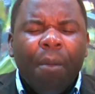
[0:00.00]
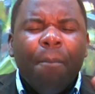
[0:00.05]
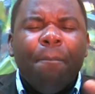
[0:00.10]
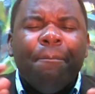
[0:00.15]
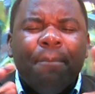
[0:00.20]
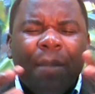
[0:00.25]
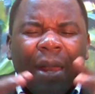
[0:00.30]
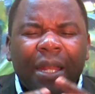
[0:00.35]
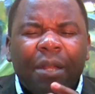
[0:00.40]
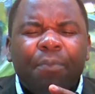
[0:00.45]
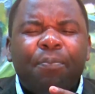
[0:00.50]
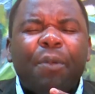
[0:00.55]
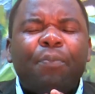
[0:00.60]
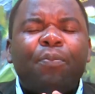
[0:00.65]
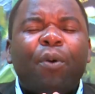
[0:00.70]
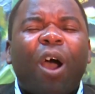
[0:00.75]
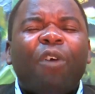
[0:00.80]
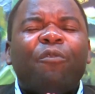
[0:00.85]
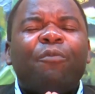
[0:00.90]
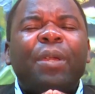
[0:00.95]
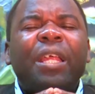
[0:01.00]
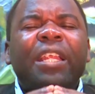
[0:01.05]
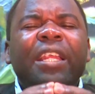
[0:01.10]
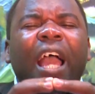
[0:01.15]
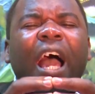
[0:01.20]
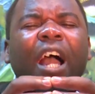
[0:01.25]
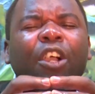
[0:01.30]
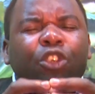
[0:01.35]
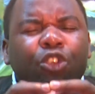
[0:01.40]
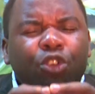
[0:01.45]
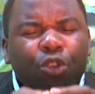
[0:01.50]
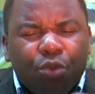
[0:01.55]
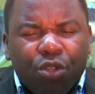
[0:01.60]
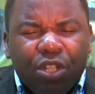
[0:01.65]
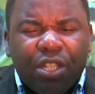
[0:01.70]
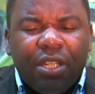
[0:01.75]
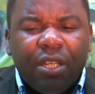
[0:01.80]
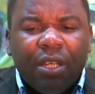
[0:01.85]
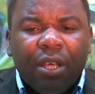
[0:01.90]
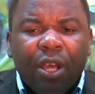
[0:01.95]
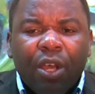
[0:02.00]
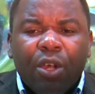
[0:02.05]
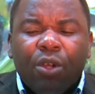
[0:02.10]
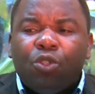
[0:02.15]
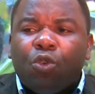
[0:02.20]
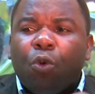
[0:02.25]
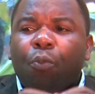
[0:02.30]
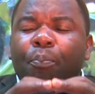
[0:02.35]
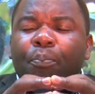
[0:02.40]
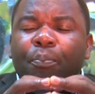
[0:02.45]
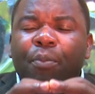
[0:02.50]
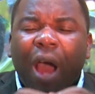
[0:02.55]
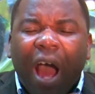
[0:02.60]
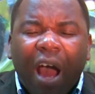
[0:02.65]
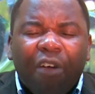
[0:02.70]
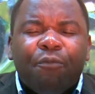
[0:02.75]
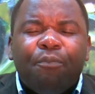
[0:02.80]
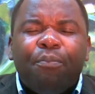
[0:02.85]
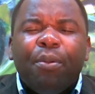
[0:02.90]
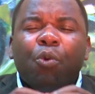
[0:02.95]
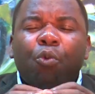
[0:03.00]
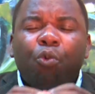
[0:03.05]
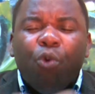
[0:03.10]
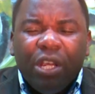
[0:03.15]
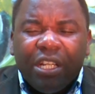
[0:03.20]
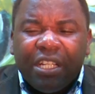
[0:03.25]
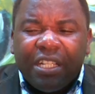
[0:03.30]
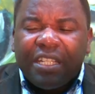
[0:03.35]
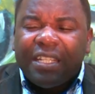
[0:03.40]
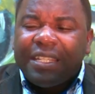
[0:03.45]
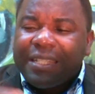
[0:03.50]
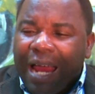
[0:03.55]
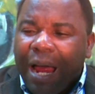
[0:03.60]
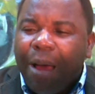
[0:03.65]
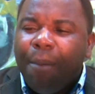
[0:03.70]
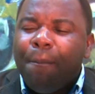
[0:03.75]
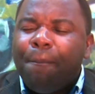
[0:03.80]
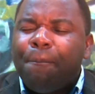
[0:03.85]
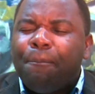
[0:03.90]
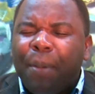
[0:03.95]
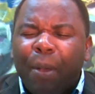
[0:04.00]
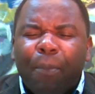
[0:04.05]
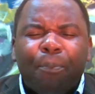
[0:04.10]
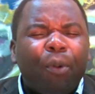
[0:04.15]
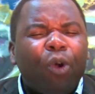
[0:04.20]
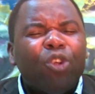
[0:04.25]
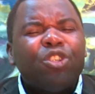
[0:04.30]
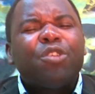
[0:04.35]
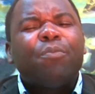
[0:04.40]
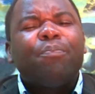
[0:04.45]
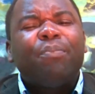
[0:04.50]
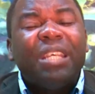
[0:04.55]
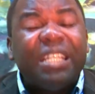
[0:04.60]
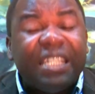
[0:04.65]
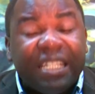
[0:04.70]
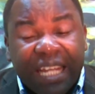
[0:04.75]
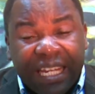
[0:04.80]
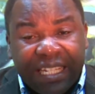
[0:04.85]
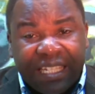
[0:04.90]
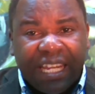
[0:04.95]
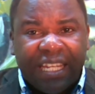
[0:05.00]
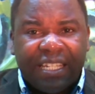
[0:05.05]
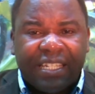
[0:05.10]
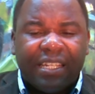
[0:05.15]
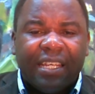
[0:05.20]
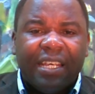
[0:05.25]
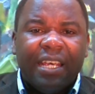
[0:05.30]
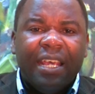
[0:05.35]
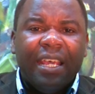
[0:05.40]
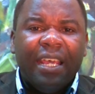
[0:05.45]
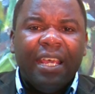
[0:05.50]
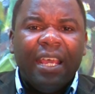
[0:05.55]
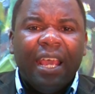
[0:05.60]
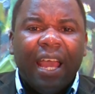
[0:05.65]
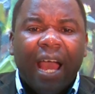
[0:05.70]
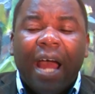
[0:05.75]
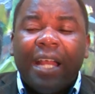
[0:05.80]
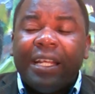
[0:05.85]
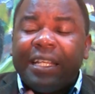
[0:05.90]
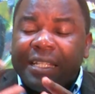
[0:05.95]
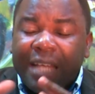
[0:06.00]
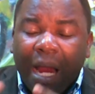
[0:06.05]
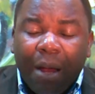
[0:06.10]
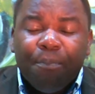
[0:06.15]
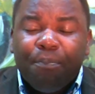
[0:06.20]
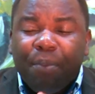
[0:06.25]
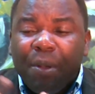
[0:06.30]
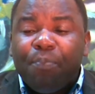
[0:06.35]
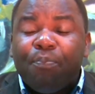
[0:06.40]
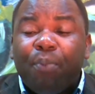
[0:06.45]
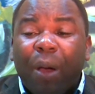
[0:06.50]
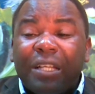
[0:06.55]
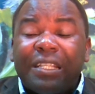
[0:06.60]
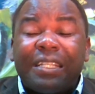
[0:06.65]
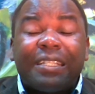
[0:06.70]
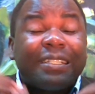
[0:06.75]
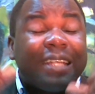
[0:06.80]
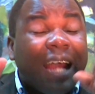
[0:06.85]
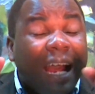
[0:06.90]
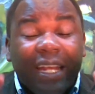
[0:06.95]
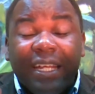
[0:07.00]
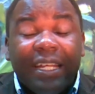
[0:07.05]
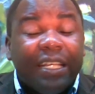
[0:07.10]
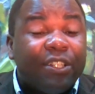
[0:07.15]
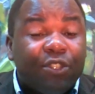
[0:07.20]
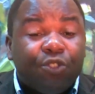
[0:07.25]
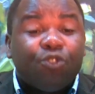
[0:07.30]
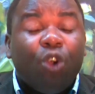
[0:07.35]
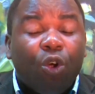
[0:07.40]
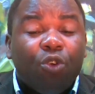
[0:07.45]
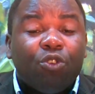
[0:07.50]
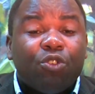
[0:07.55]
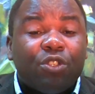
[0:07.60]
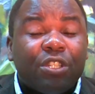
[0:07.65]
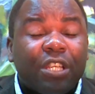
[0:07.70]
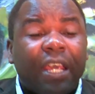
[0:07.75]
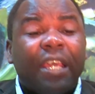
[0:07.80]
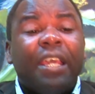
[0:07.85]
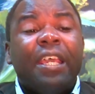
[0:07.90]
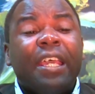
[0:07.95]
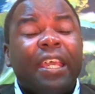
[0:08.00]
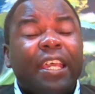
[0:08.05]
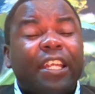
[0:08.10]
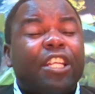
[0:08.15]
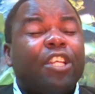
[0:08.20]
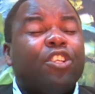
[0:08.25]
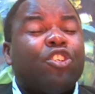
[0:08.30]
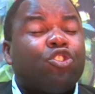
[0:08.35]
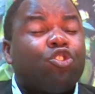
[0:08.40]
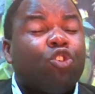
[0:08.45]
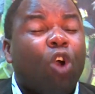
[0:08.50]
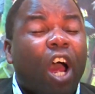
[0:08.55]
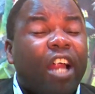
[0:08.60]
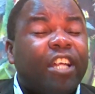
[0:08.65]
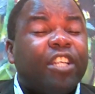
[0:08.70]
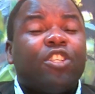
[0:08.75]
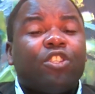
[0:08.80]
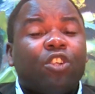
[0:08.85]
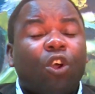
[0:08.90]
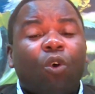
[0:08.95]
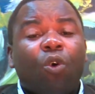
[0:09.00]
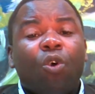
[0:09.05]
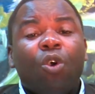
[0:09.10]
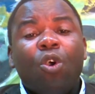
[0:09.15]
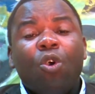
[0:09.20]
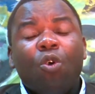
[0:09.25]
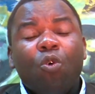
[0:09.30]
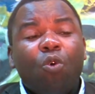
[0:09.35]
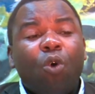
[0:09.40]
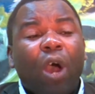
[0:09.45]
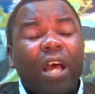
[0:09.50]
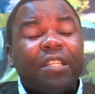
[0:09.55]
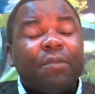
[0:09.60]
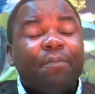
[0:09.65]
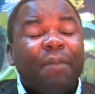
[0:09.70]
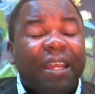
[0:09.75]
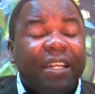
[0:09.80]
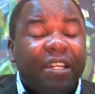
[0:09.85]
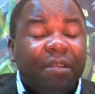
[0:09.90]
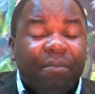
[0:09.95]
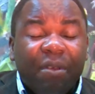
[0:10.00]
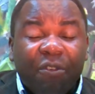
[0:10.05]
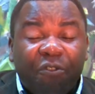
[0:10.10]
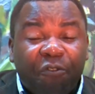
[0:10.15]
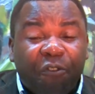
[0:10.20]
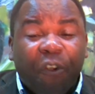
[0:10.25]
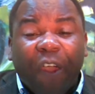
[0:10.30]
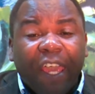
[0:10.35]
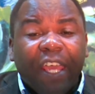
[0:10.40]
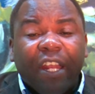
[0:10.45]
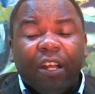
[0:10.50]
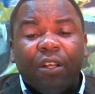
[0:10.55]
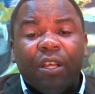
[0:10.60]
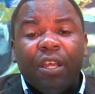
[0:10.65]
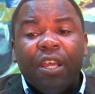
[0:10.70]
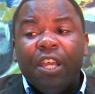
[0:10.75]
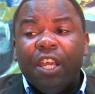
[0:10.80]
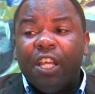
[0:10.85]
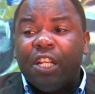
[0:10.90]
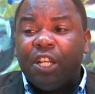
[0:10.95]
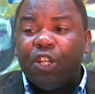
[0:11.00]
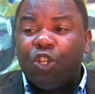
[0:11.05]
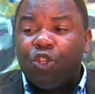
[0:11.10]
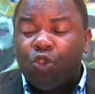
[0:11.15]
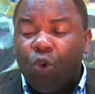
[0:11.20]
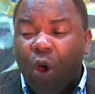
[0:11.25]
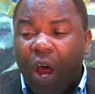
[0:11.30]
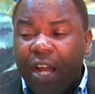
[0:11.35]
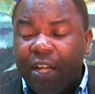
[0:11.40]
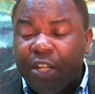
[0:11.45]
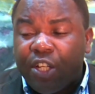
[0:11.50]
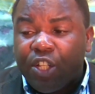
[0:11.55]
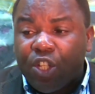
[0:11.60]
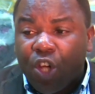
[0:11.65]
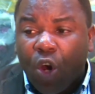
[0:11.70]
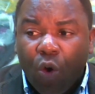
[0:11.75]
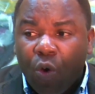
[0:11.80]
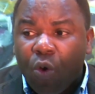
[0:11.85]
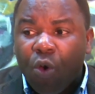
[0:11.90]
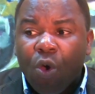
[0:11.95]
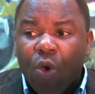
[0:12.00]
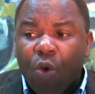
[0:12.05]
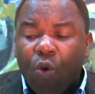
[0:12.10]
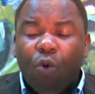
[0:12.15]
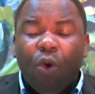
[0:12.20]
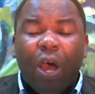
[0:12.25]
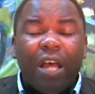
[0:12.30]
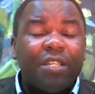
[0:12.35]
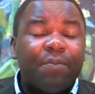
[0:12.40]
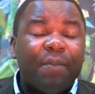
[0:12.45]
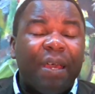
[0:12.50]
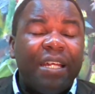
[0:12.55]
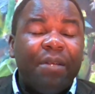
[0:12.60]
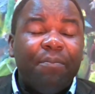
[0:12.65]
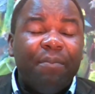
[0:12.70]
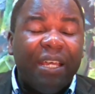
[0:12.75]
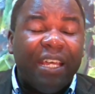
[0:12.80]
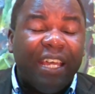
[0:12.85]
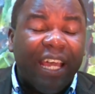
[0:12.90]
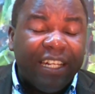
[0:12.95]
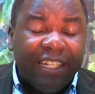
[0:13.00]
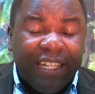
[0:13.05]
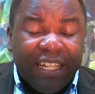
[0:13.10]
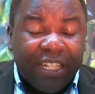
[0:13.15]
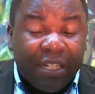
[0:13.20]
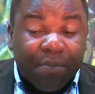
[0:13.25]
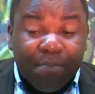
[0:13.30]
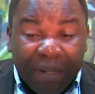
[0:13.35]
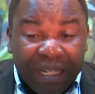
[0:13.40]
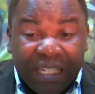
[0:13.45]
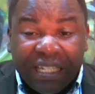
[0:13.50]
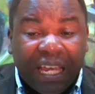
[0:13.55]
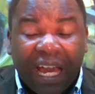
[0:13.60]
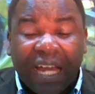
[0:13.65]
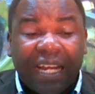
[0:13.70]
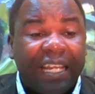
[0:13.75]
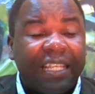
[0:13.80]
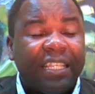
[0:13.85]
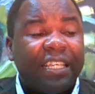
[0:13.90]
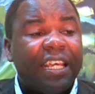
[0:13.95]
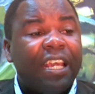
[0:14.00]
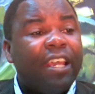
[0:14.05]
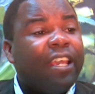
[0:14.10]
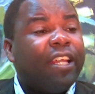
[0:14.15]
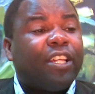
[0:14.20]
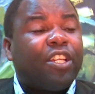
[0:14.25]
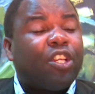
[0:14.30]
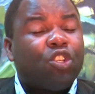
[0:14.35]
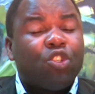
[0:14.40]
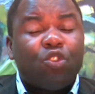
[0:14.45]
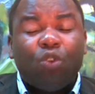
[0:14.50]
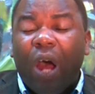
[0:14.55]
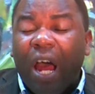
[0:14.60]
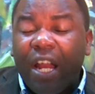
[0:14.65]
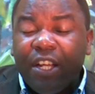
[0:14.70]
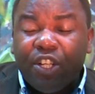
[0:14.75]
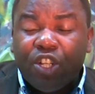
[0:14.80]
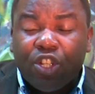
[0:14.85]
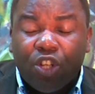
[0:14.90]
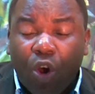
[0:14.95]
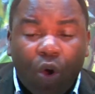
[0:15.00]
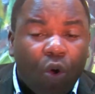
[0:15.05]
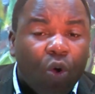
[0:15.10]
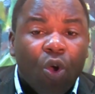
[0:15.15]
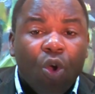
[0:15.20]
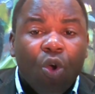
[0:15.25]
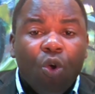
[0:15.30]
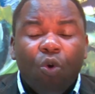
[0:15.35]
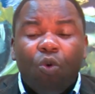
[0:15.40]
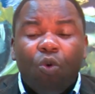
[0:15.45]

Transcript: many people have been accused to have bewitched some people's businesses. And some people are standing strong to say, It is so and so who has made me fail. It is so and so who has made me get this miscarriage. It is so and so